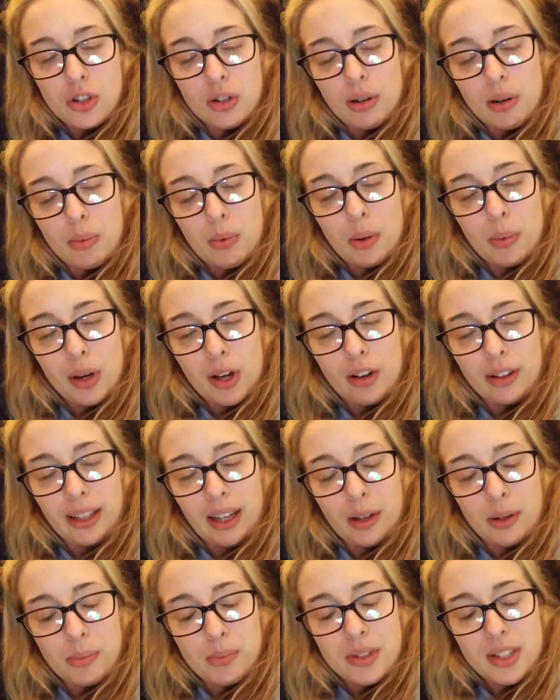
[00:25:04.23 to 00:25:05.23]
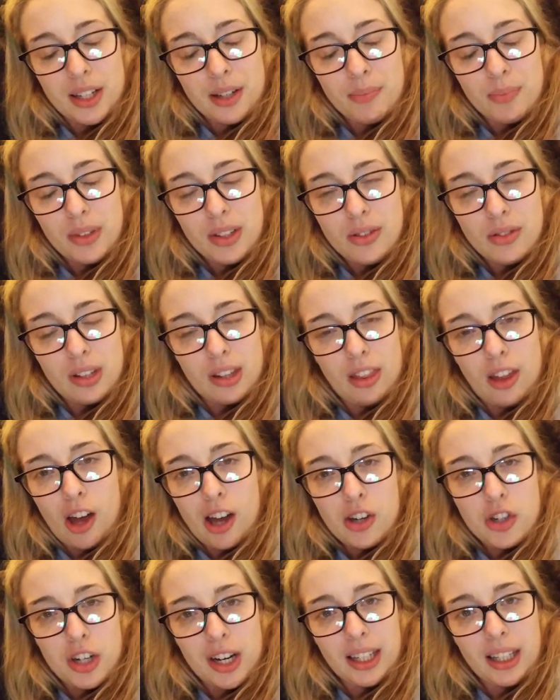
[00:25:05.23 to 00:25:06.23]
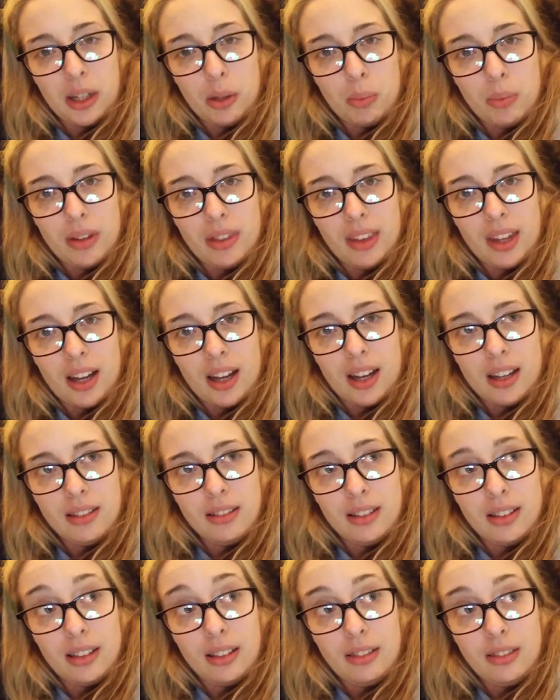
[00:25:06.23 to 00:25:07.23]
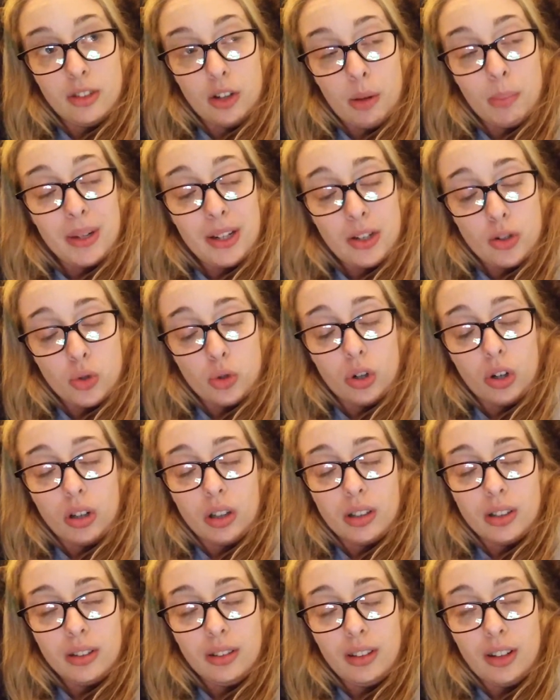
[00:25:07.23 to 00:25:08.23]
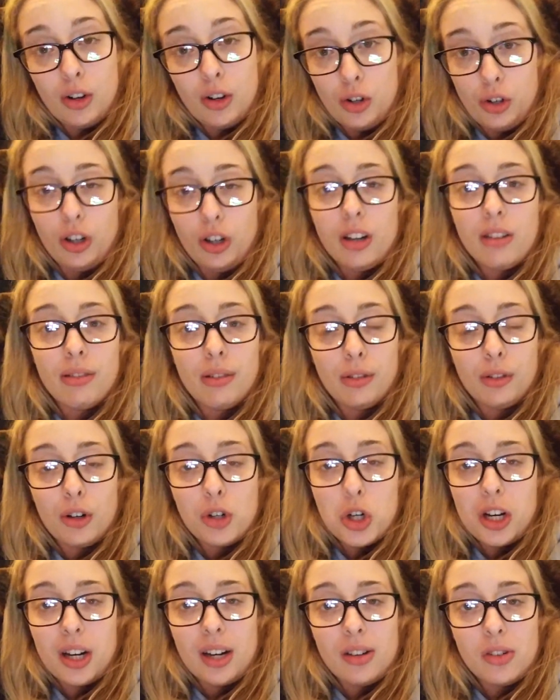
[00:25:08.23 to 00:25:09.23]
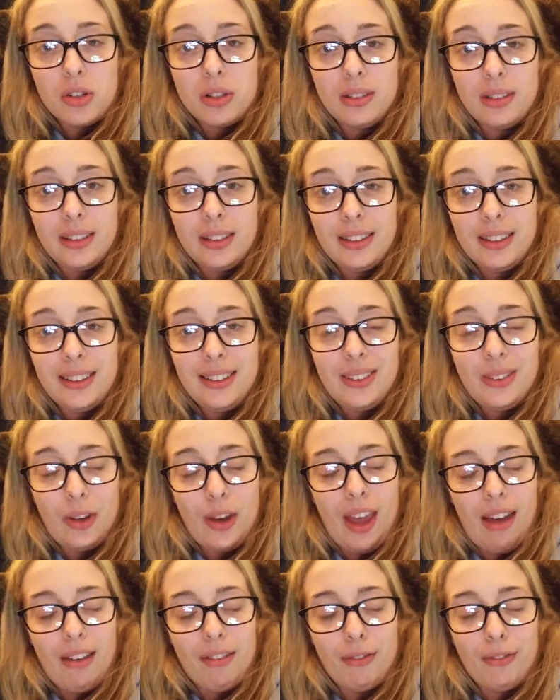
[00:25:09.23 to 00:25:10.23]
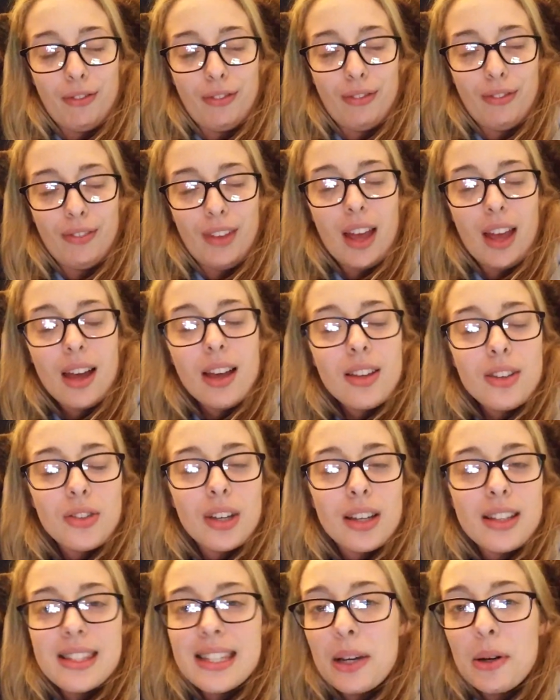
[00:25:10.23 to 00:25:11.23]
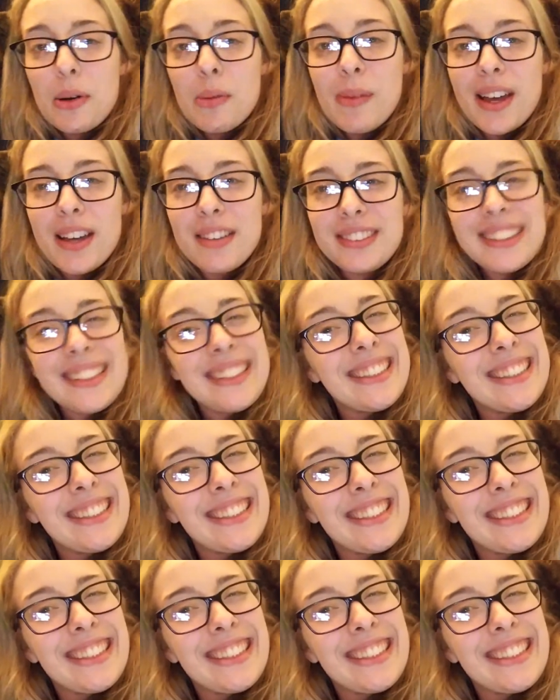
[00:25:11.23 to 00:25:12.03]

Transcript: to show you what we all get up to. So I thought I'd check in with you, not being drunk or hungover for a change. So yeah, I'll see you in a bit.